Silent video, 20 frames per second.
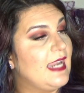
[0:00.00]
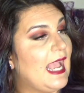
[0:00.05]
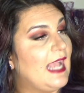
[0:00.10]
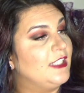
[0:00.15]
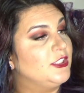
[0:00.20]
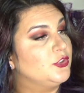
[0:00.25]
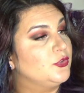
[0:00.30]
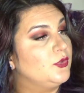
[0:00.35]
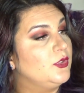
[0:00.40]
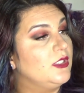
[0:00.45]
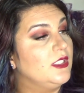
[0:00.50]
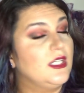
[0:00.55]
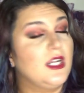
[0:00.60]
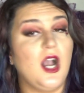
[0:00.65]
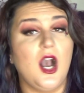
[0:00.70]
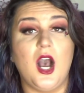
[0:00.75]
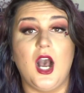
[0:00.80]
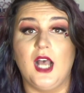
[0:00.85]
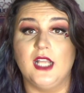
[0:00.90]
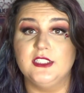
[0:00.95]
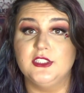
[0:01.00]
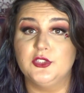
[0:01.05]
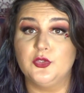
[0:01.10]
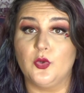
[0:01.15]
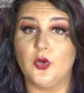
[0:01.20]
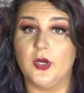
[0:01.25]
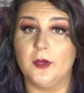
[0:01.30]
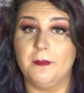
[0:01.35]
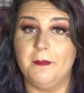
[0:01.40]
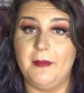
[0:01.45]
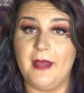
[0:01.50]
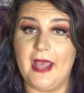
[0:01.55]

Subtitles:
Natural Contour